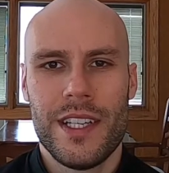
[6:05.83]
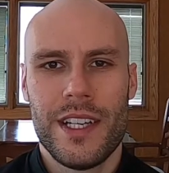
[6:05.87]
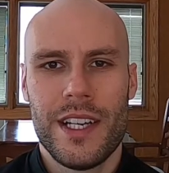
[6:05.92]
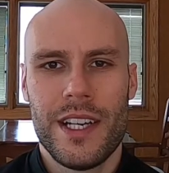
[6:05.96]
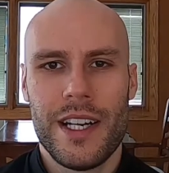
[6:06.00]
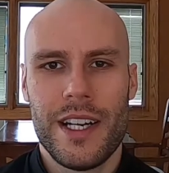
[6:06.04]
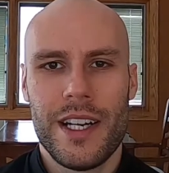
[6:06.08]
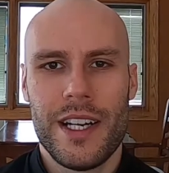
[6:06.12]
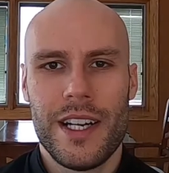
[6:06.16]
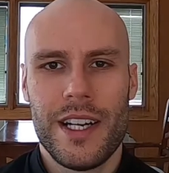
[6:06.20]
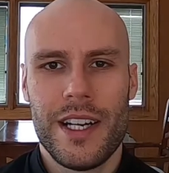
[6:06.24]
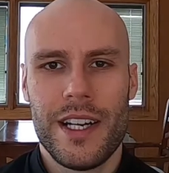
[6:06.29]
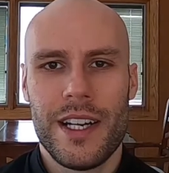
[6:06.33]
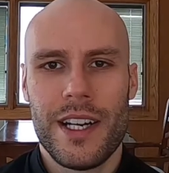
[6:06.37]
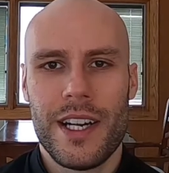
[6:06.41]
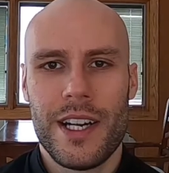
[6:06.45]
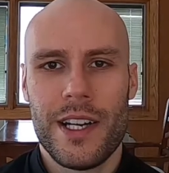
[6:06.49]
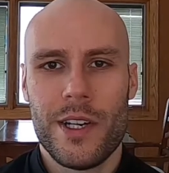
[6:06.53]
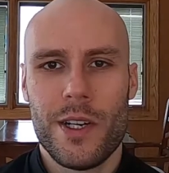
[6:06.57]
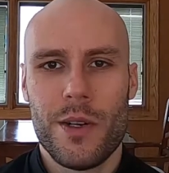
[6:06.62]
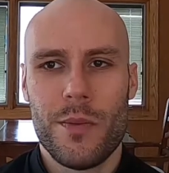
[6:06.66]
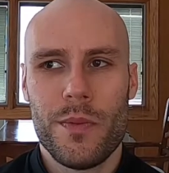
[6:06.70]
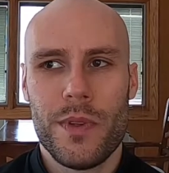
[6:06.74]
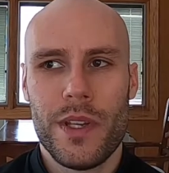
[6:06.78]
I
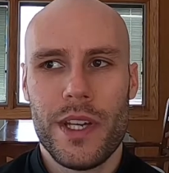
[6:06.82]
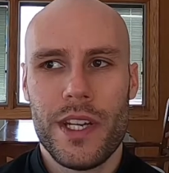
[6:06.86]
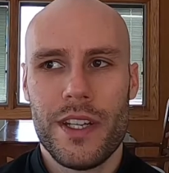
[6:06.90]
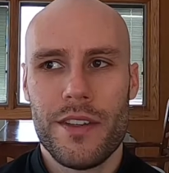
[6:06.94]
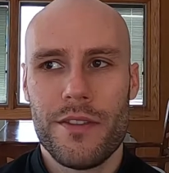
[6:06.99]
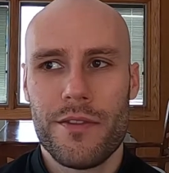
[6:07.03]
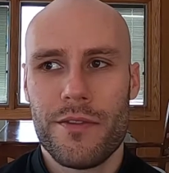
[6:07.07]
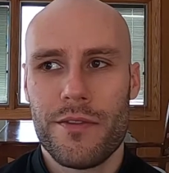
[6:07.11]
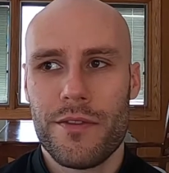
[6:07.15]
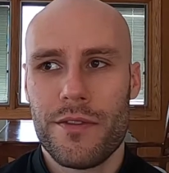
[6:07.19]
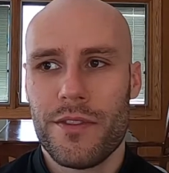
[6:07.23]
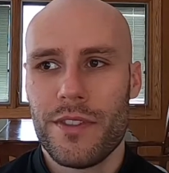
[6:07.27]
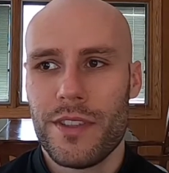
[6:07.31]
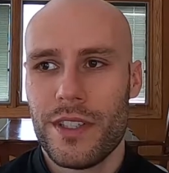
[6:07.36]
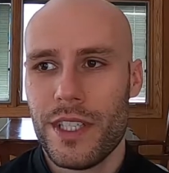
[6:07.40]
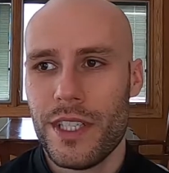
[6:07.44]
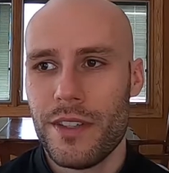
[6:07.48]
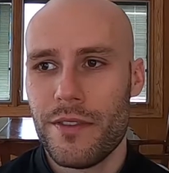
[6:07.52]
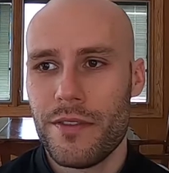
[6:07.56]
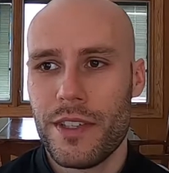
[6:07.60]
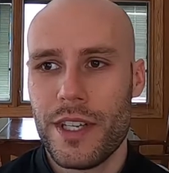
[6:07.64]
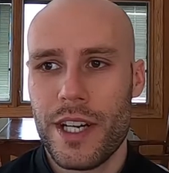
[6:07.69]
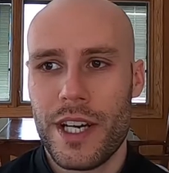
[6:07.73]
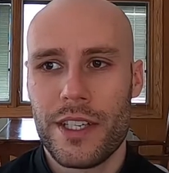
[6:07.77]
hope that
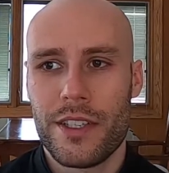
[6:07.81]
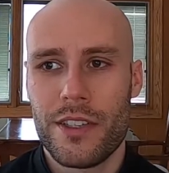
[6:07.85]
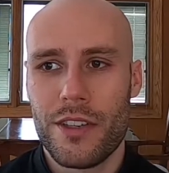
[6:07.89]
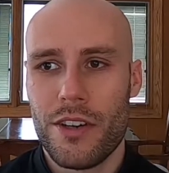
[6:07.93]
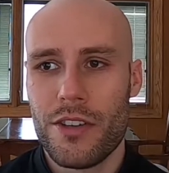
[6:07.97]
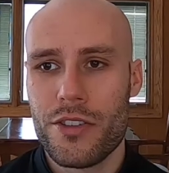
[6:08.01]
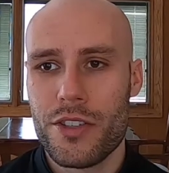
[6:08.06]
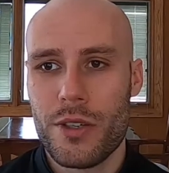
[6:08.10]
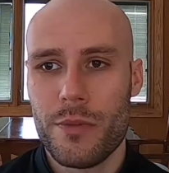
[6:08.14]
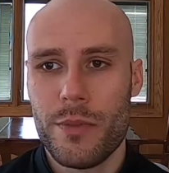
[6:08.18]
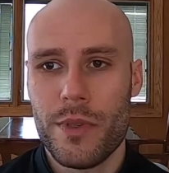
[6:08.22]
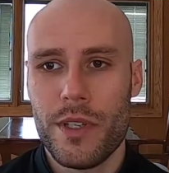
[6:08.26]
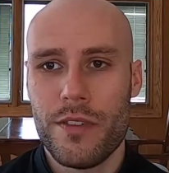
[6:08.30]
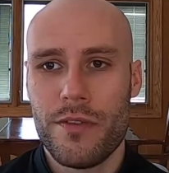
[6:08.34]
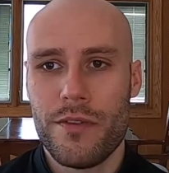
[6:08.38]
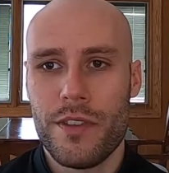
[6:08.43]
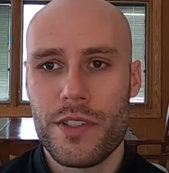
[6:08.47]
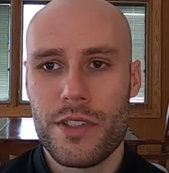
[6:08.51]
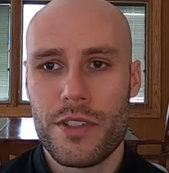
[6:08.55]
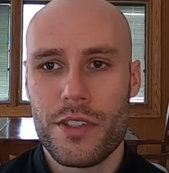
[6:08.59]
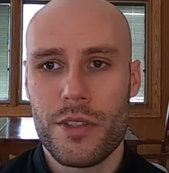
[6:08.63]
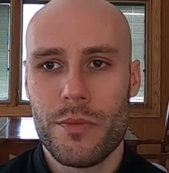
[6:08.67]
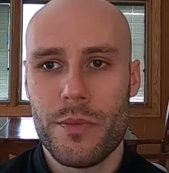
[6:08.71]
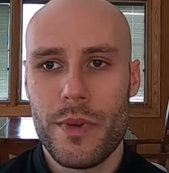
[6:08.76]
if God calls you to be a
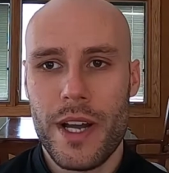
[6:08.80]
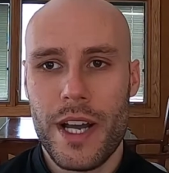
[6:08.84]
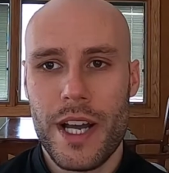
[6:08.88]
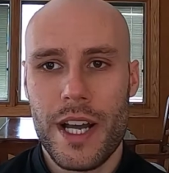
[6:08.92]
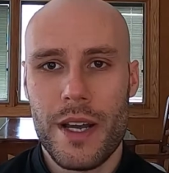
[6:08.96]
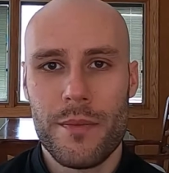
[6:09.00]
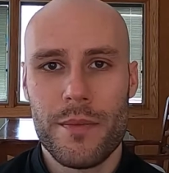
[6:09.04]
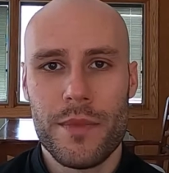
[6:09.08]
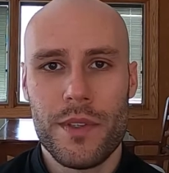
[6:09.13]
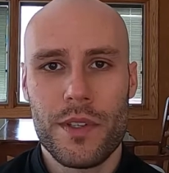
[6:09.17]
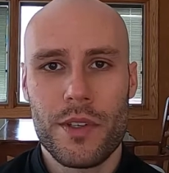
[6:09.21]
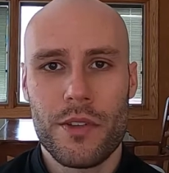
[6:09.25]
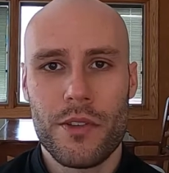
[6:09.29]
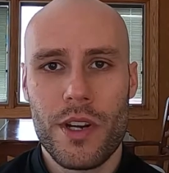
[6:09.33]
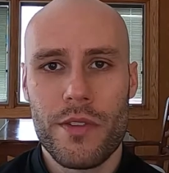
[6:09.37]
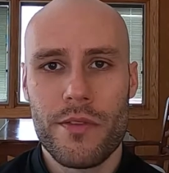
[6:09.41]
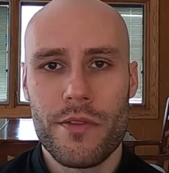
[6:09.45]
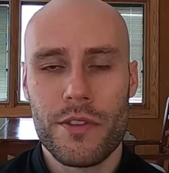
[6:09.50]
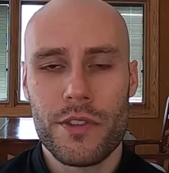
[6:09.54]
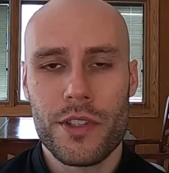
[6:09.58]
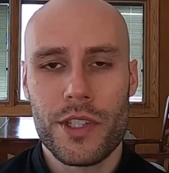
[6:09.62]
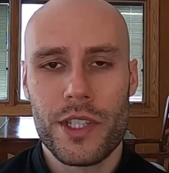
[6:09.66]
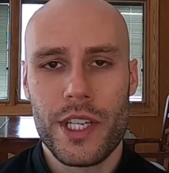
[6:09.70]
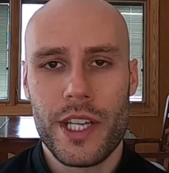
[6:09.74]
physical mom, you're
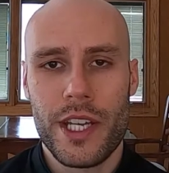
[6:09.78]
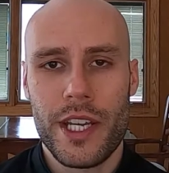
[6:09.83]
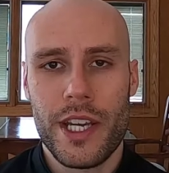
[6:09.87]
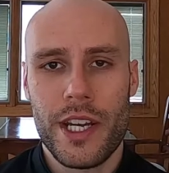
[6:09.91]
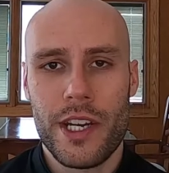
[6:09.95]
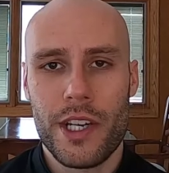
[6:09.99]
grateful today.